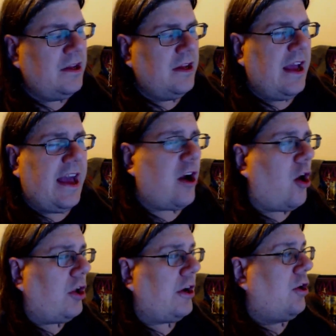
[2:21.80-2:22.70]
And all
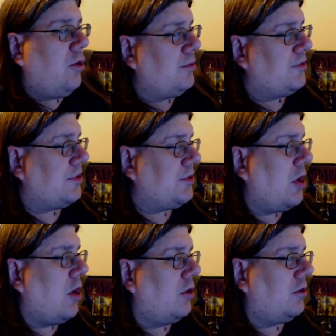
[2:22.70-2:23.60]
I heard was the
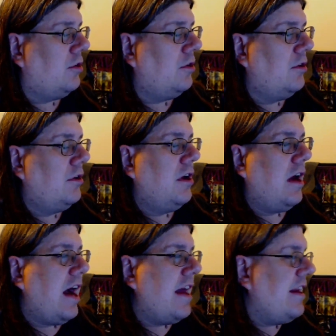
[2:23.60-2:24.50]
song.
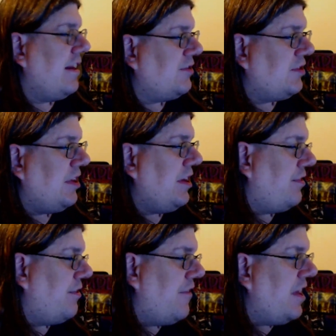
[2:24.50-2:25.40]
I didn't see the
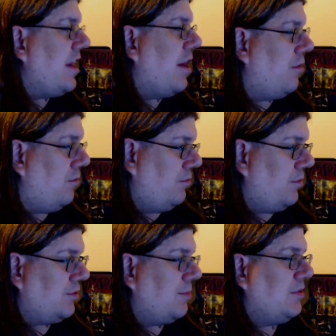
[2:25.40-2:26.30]
video.
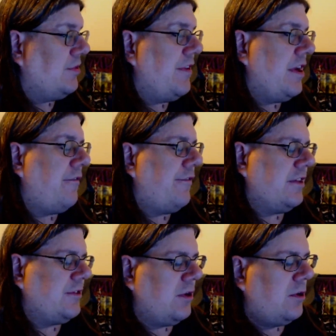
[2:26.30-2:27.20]
There's a music video for that
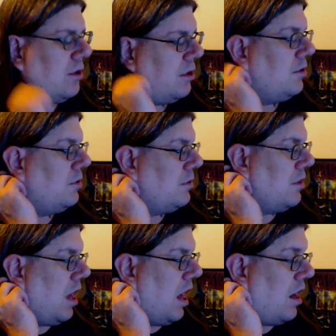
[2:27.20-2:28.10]
song.
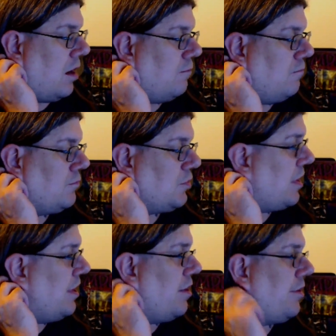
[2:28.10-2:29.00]
So I
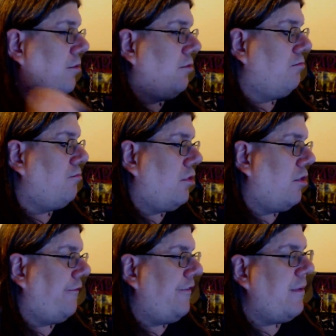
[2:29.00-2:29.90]
didn't know they were an
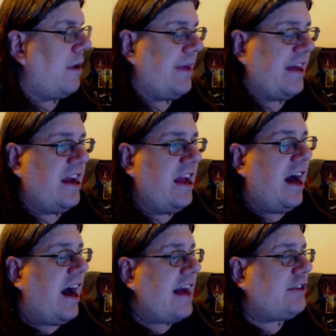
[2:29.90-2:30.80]
all-female band.
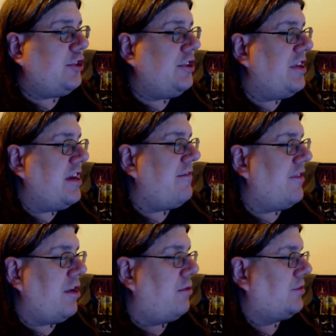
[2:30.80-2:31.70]
I actually didn't even
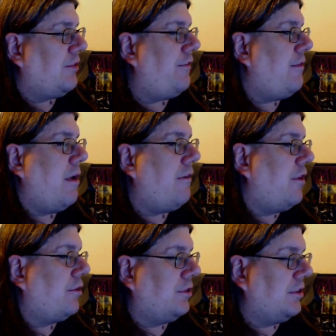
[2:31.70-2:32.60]
know it was a female
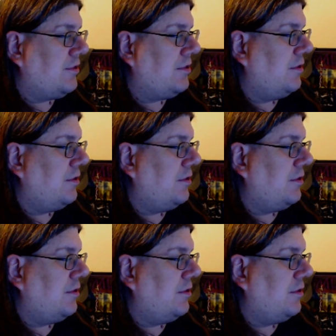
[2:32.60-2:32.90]
vocalist.